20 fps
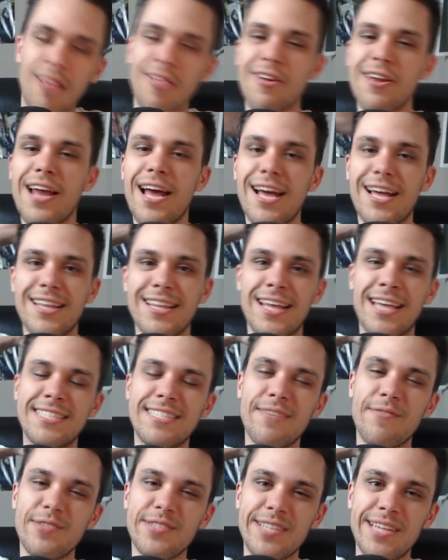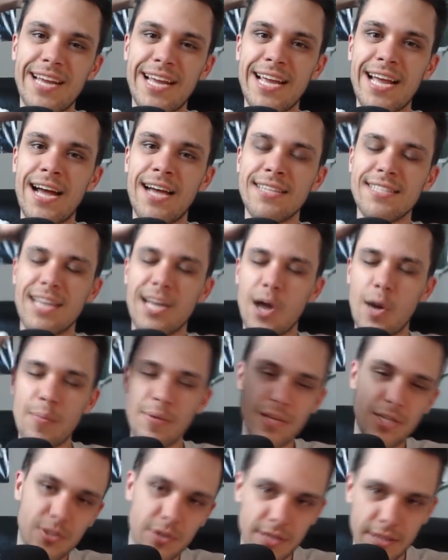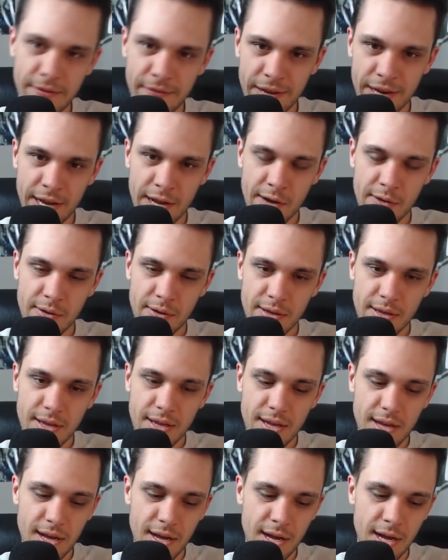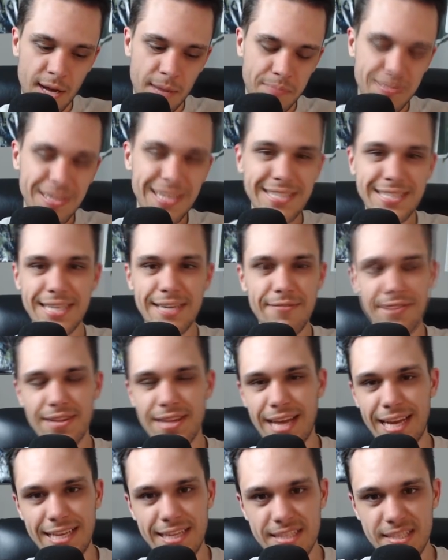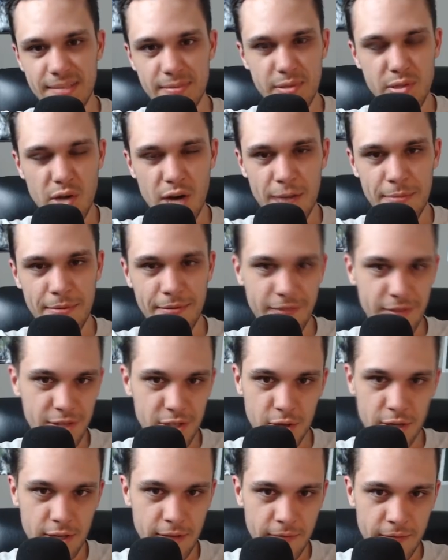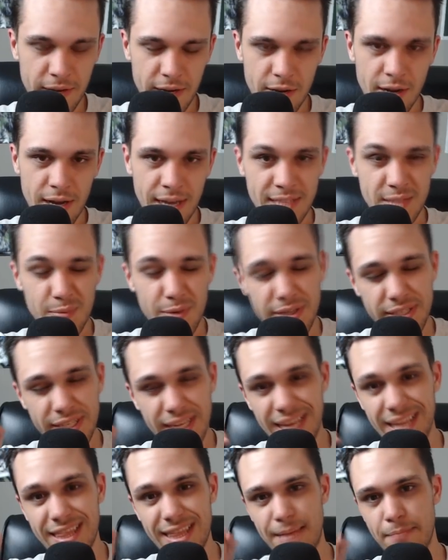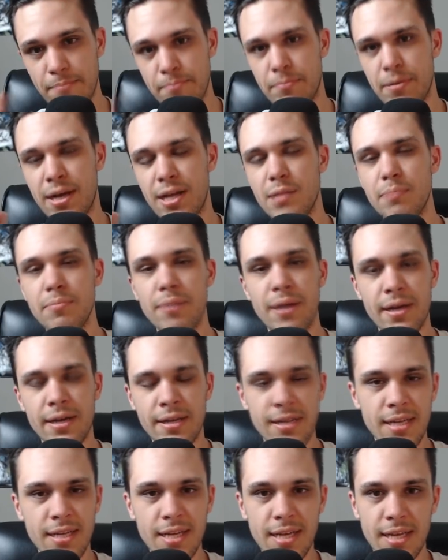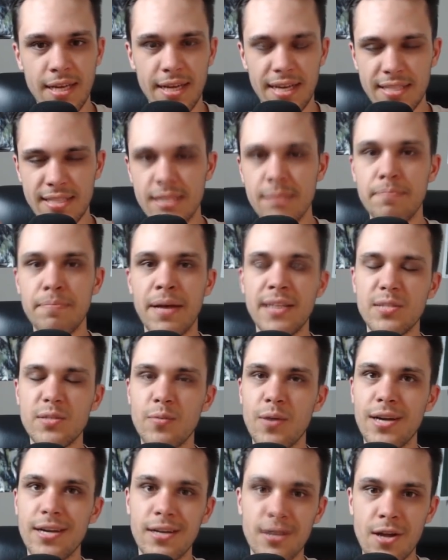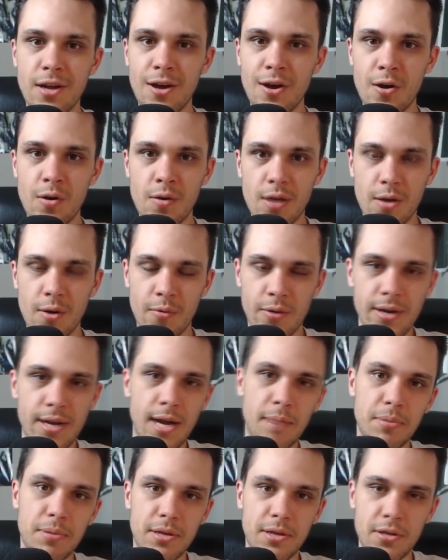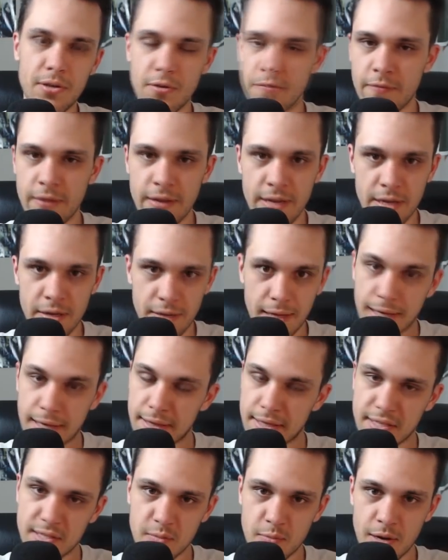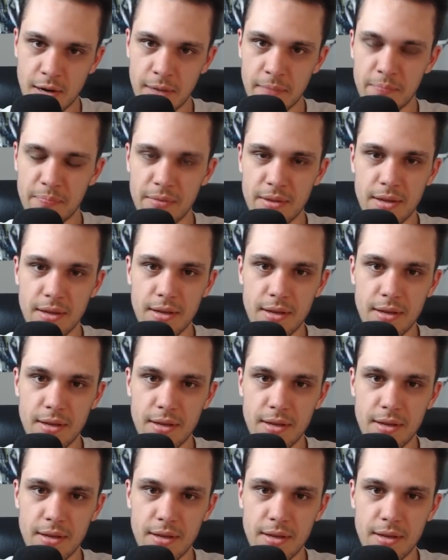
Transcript: Other than that, that's it for today, guys. I hope you enjoyed the video. Please leave a like and subscribe if you enjoyed the video, as well as hit that bell button. It's the best way to know when I upload a new video like this one.